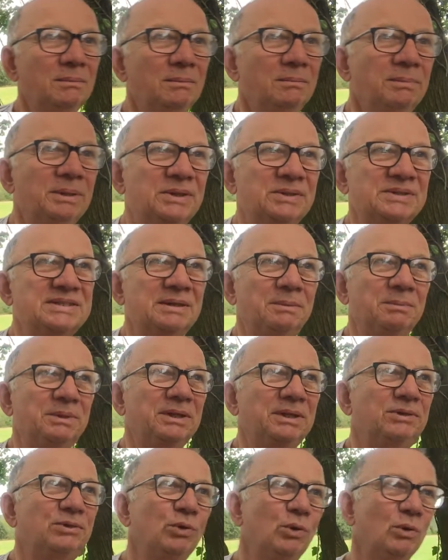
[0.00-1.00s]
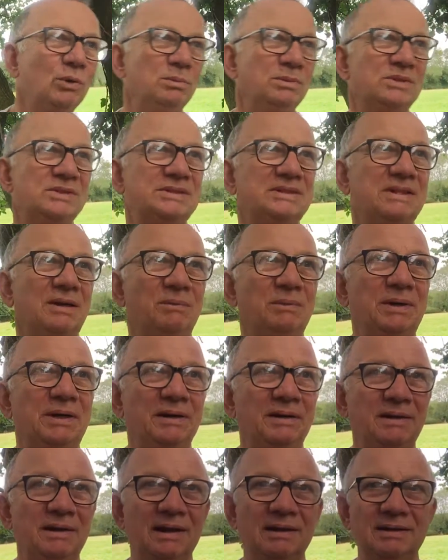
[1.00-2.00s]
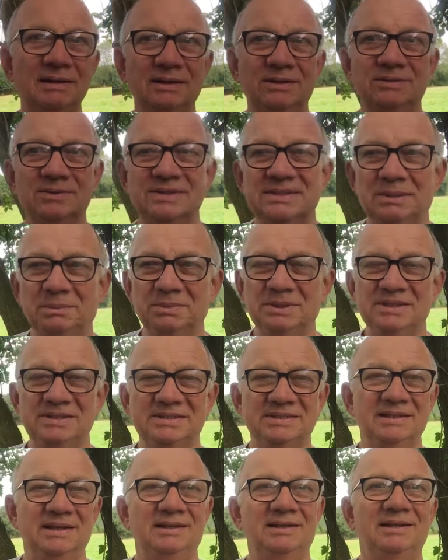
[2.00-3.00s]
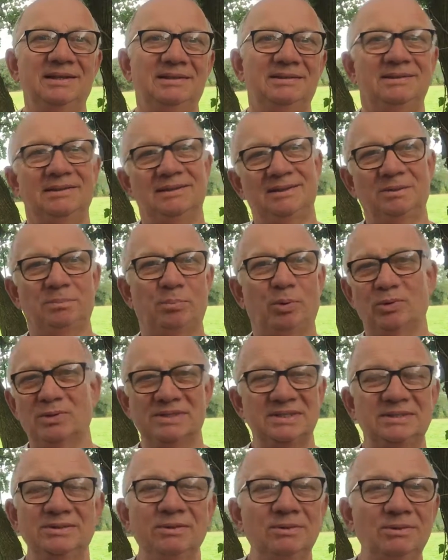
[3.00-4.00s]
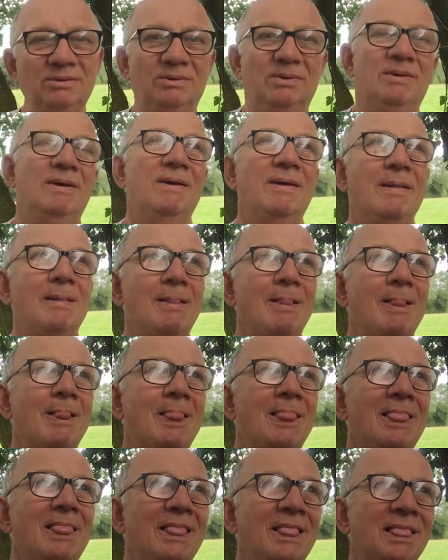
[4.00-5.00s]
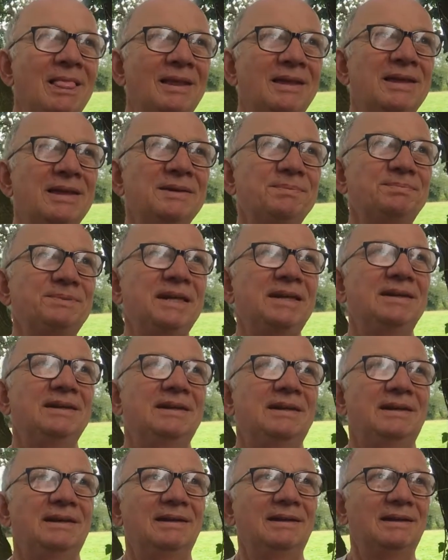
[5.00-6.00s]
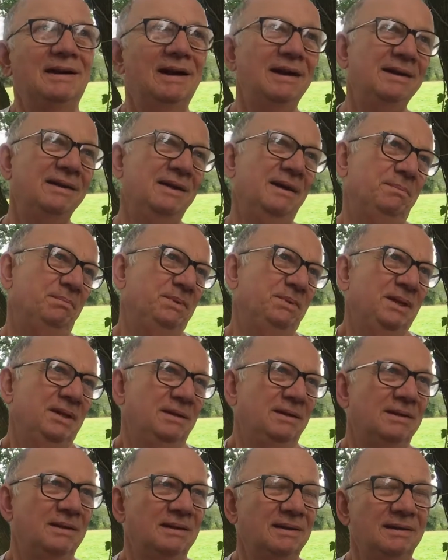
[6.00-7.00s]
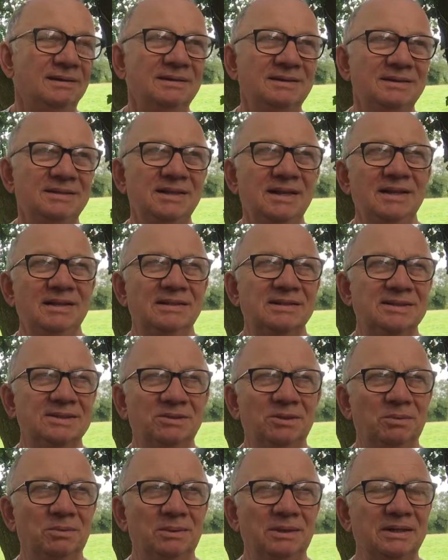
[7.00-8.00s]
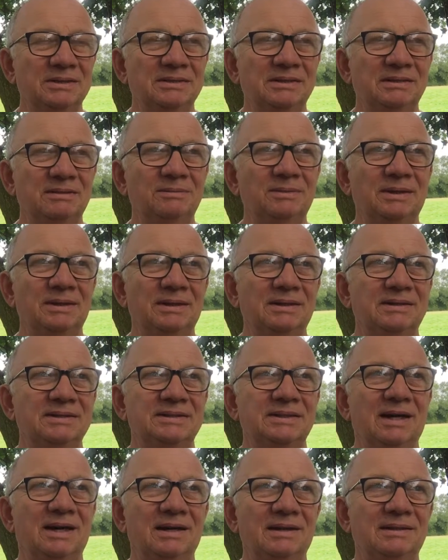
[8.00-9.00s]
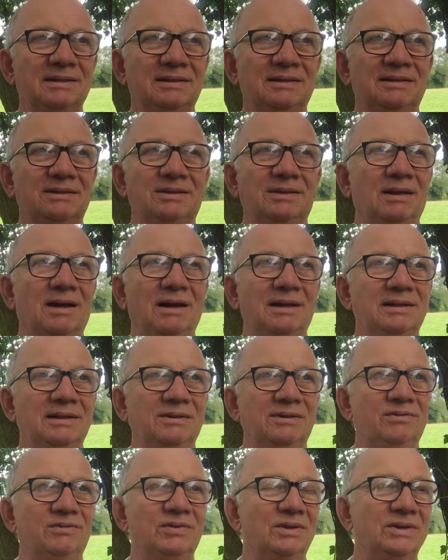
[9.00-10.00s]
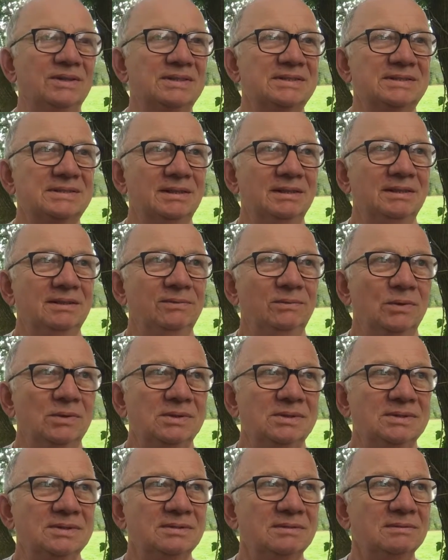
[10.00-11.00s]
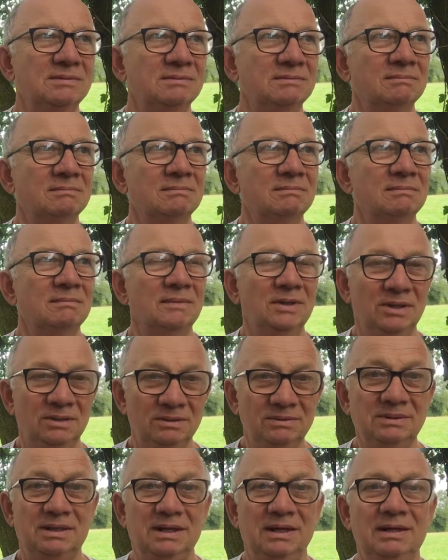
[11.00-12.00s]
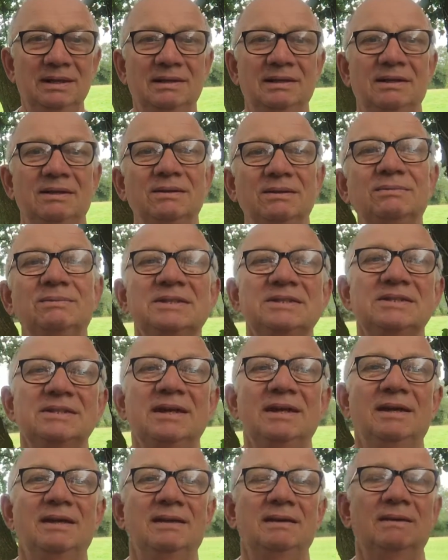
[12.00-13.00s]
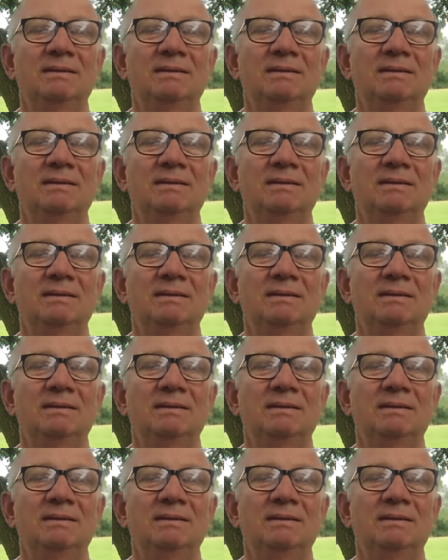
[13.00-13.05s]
because somebody told me or somebody I read it or somebody sent it in the post. No. Keep thinking. I kept thinking. And years ago when I tried it first, and it works. You try it and you will see.